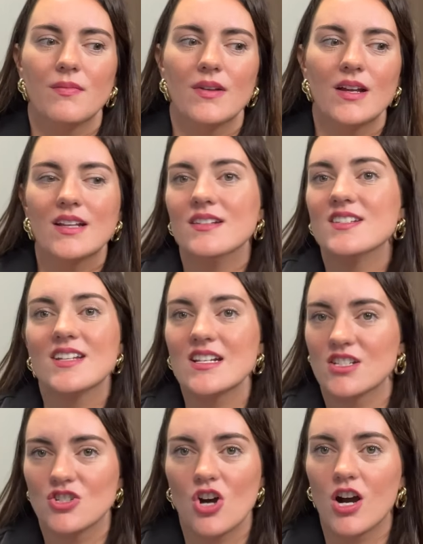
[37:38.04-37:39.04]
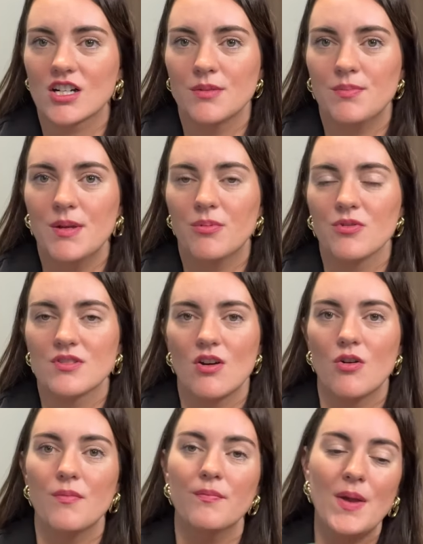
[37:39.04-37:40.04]
it's nice to talk to people.
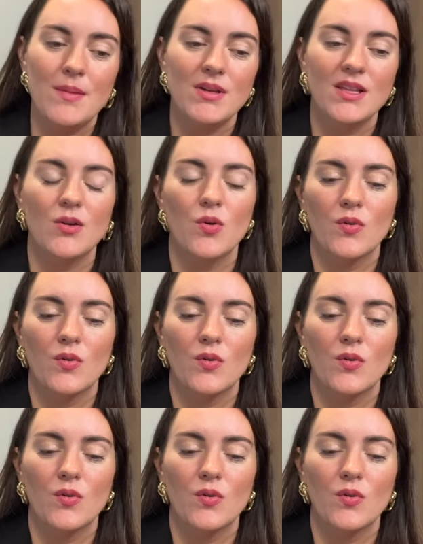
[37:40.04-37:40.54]
So maybe